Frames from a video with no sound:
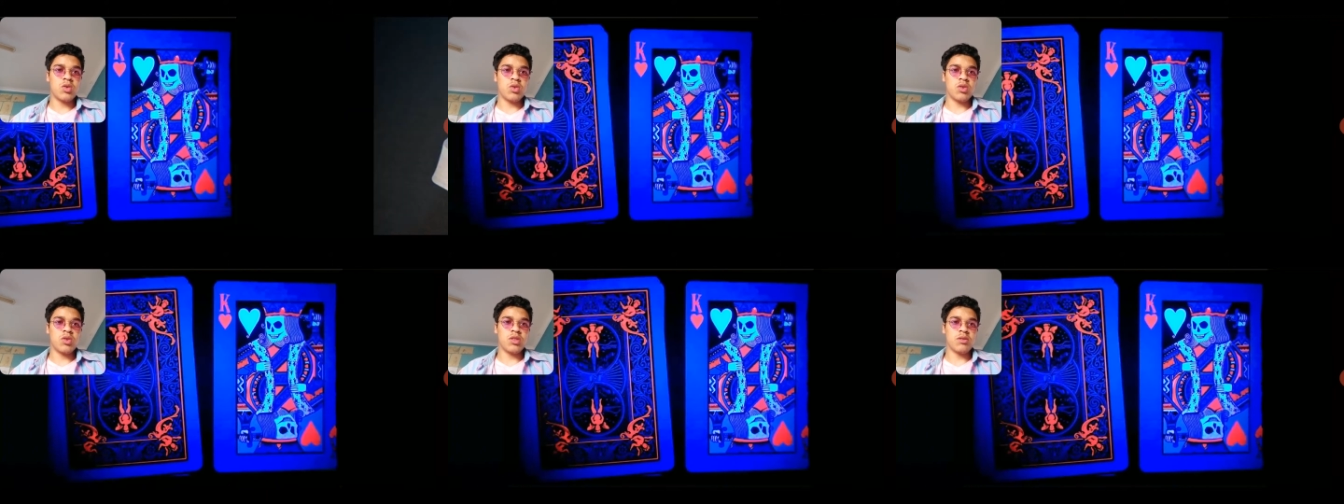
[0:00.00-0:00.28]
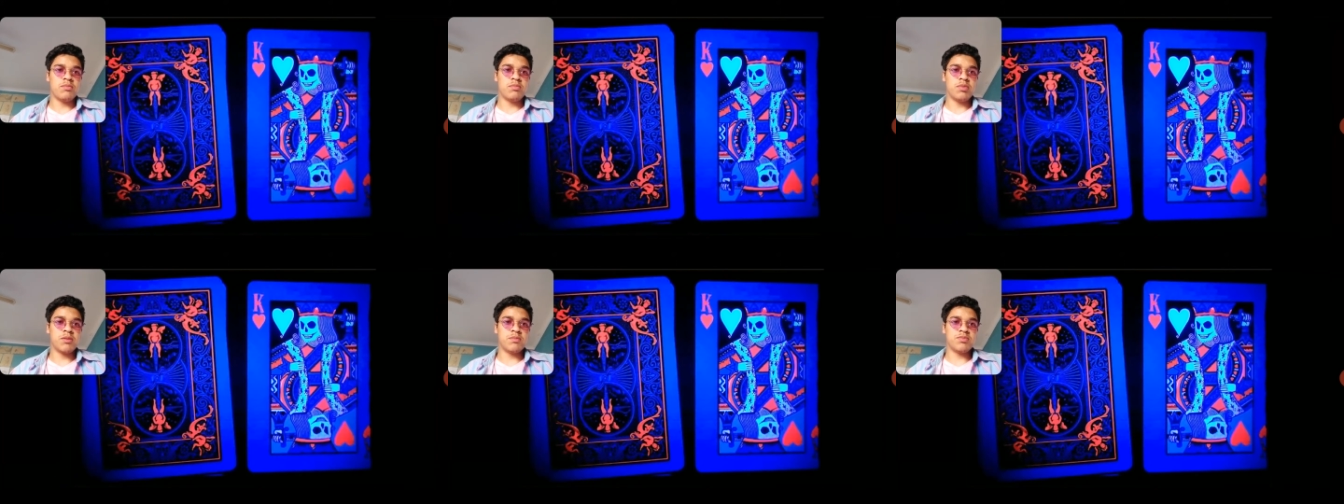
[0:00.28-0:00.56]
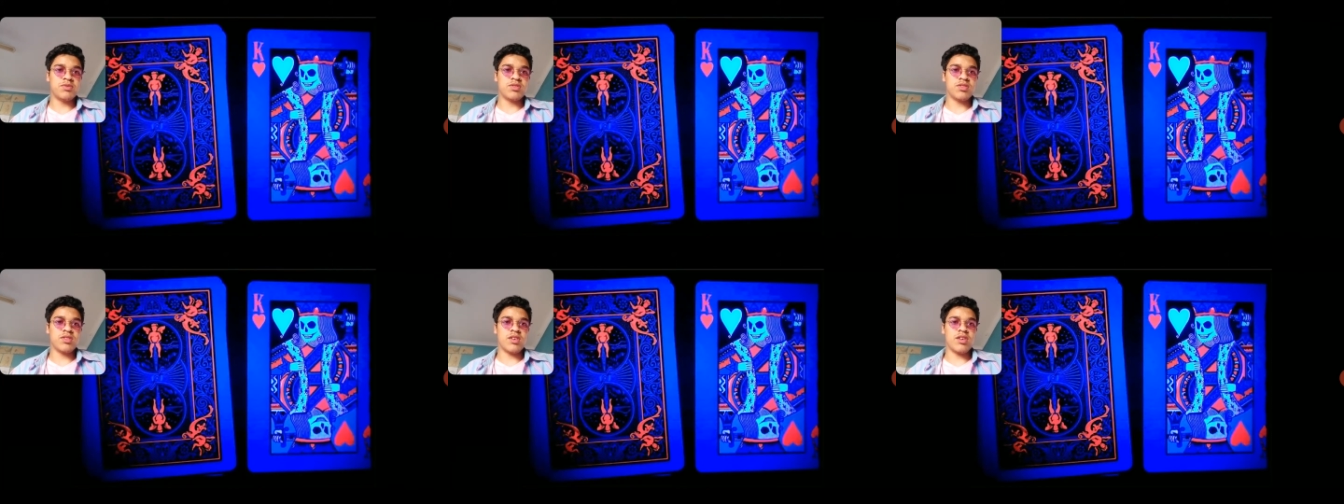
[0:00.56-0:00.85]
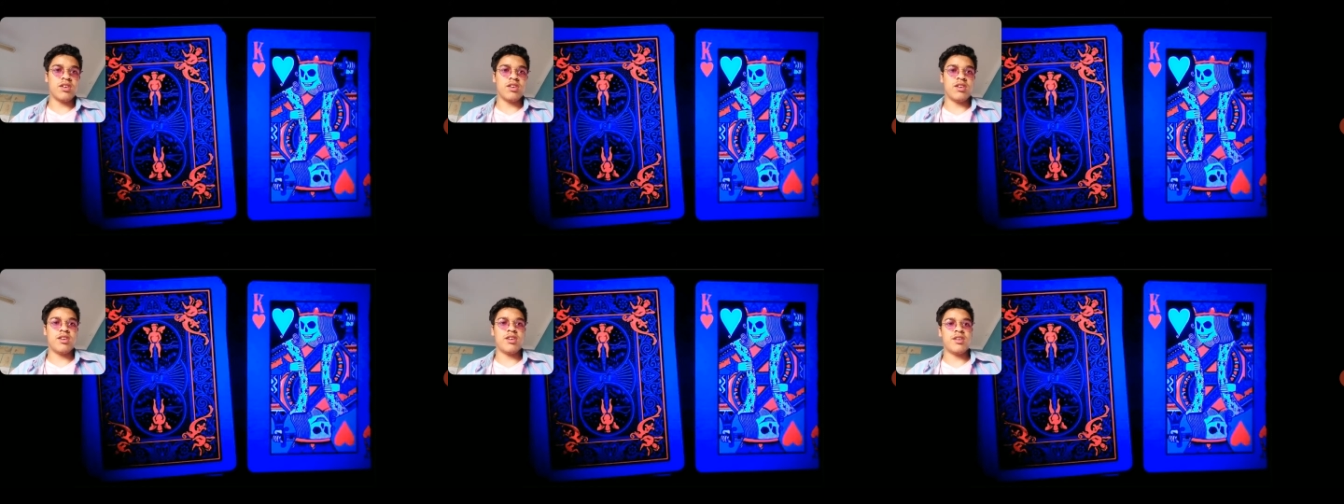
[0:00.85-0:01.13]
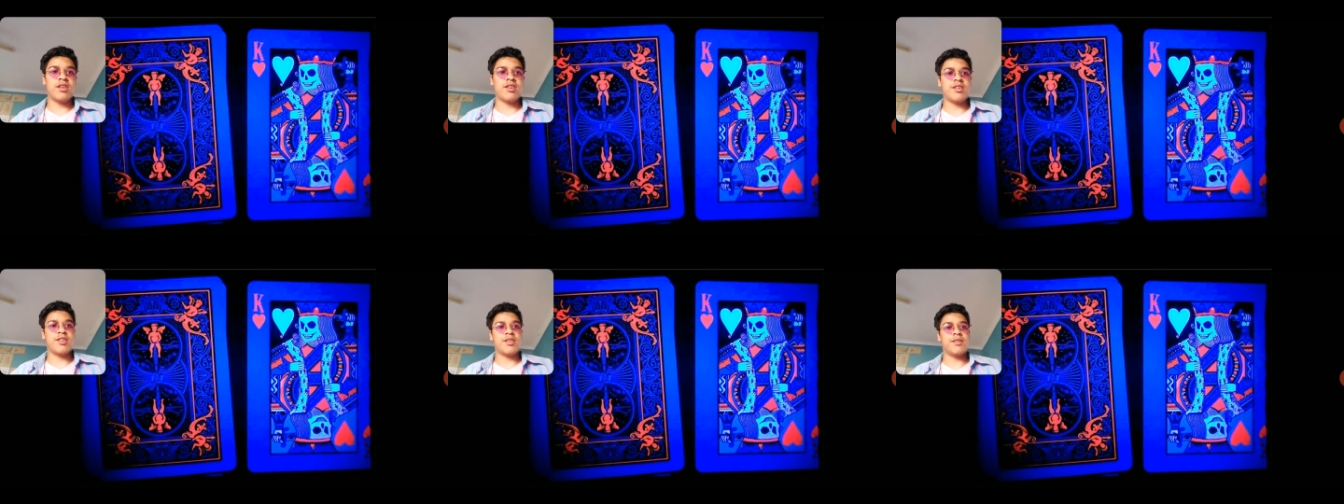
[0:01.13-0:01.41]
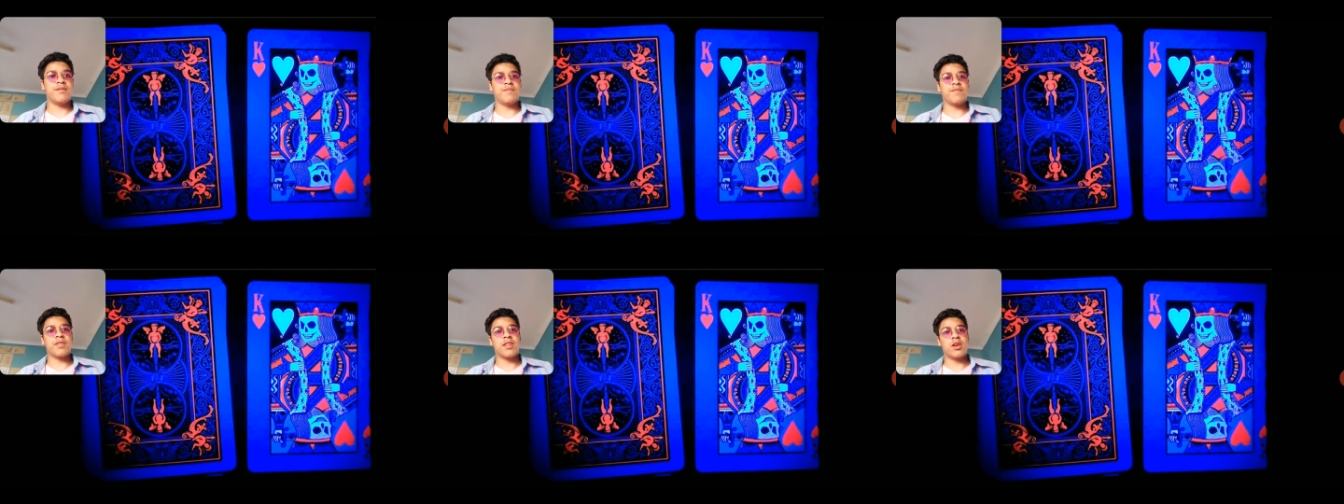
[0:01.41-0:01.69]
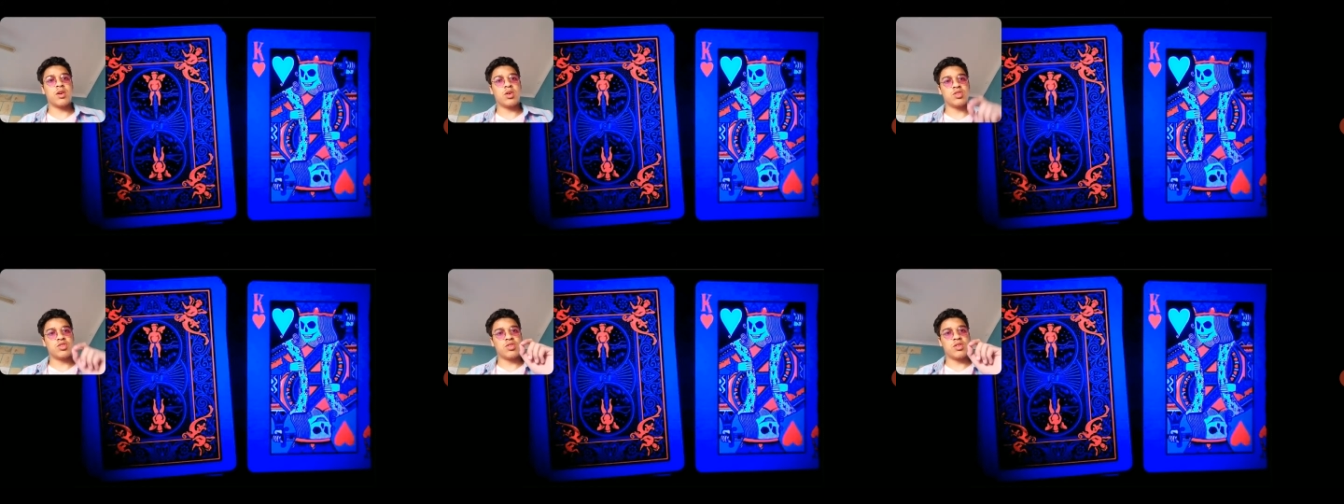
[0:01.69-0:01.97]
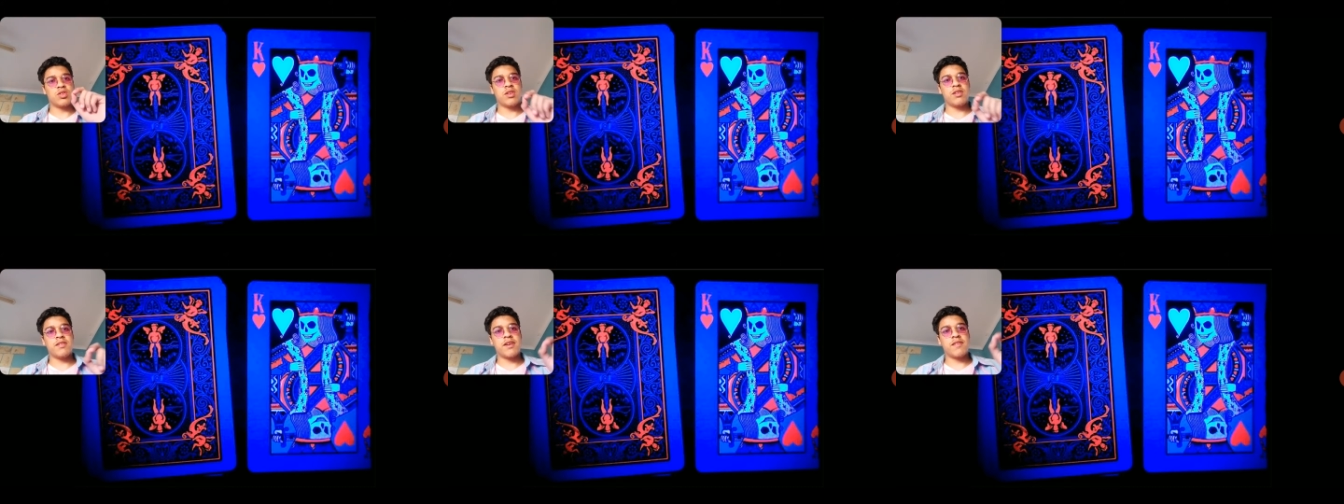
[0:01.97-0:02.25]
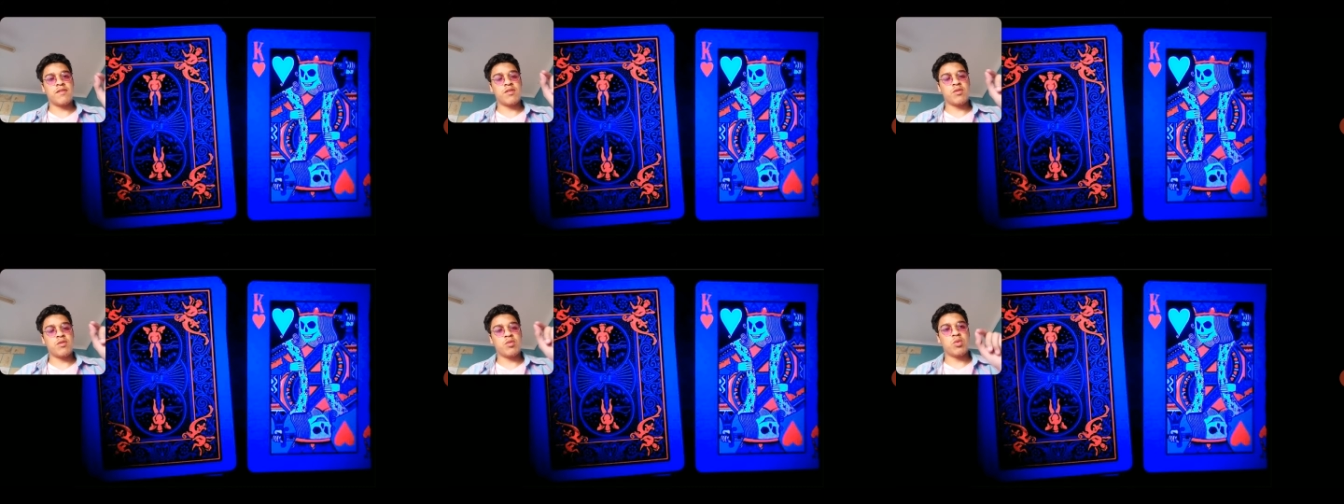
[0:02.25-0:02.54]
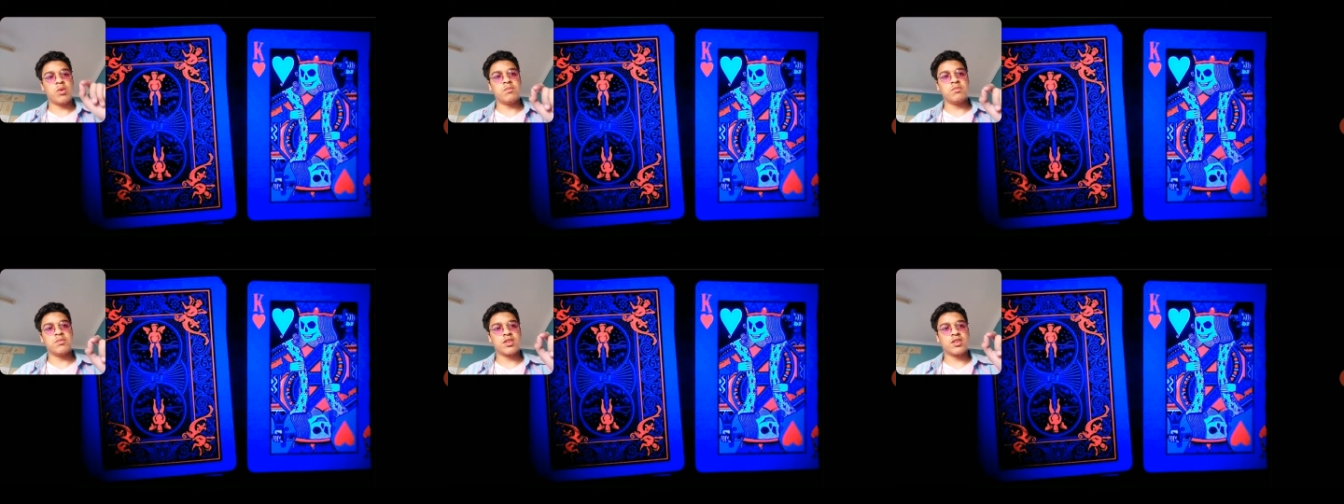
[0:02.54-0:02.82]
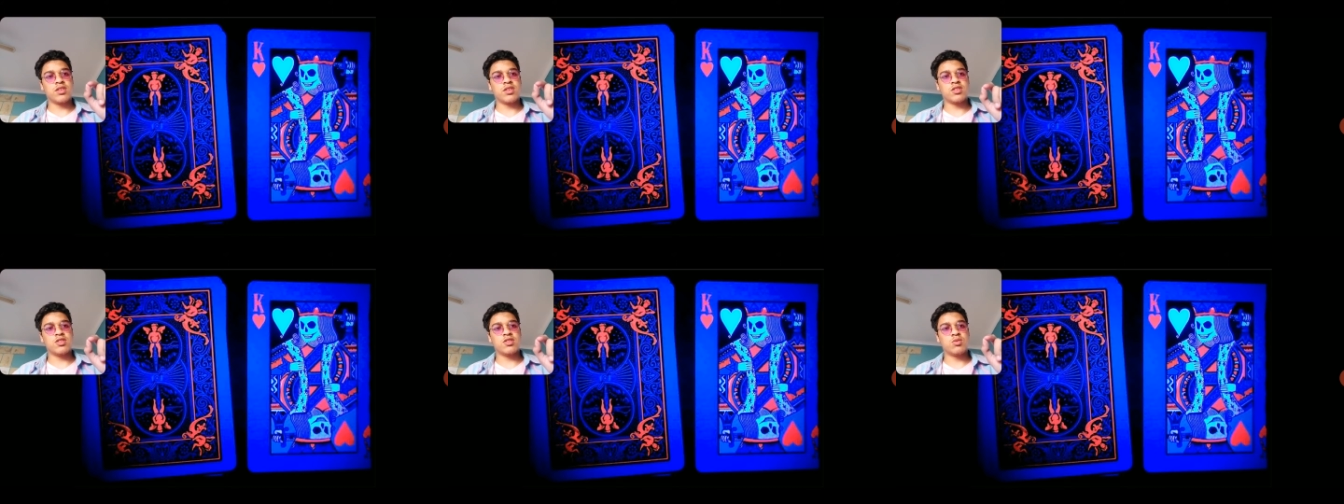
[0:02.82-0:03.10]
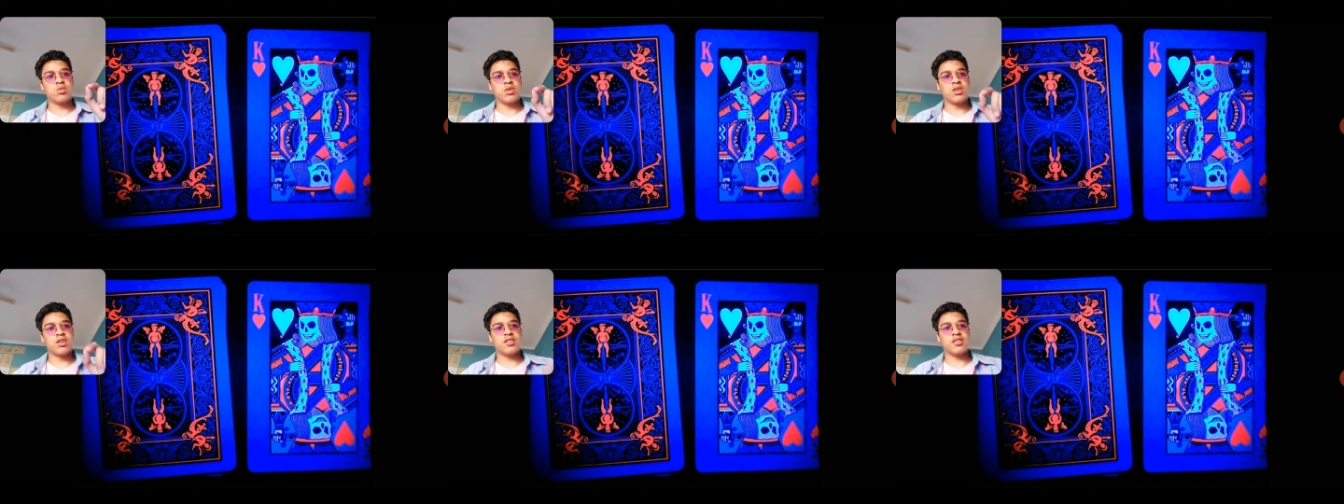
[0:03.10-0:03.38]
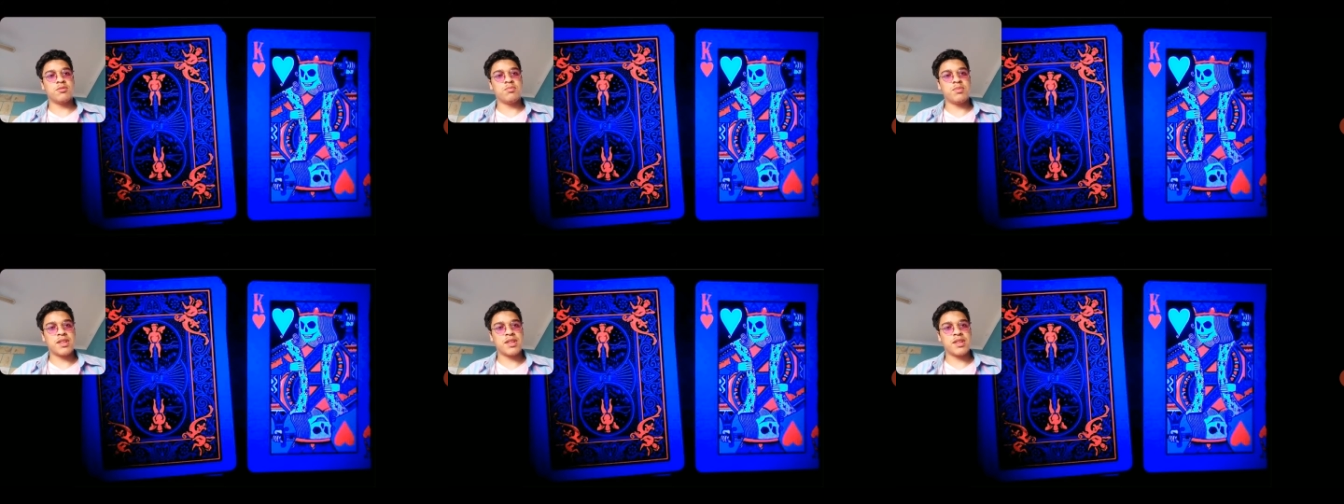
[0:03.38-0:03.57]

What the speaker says: pips are sort of have whimsical swirls.